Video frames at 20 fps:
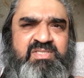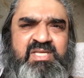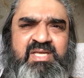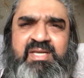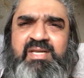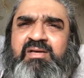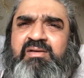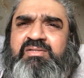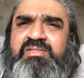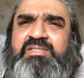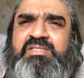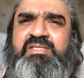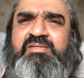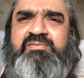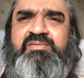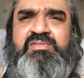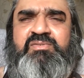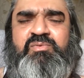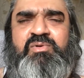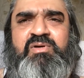10-hour
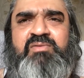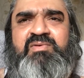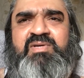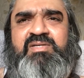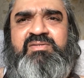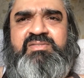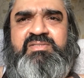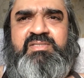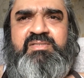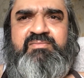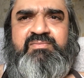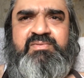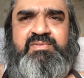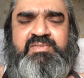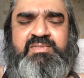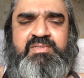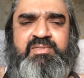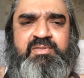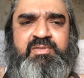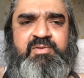shifts, 12-hour shifts.